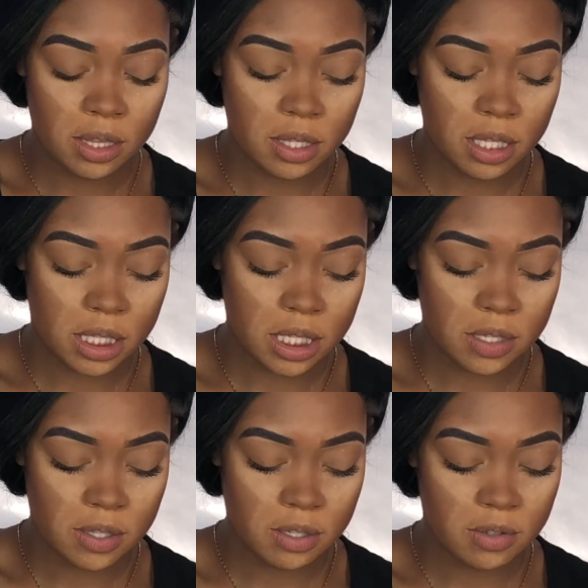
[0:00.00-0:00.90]

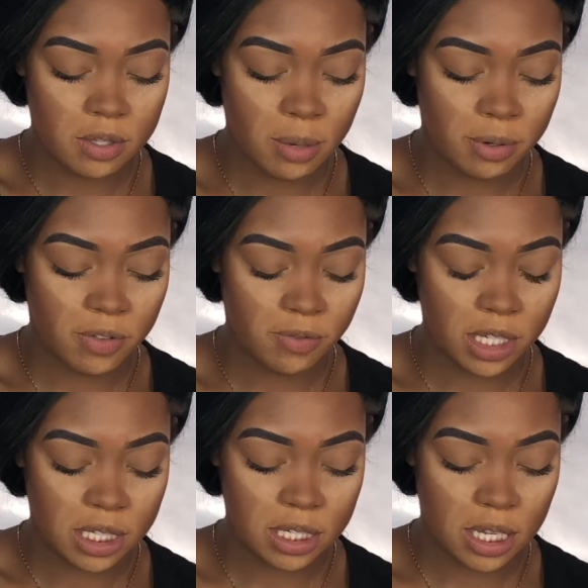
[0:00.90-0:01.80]
It's number
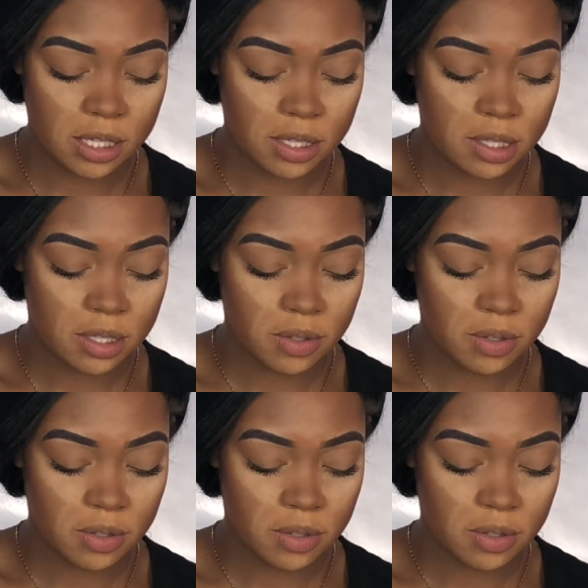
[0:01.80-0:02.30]
56.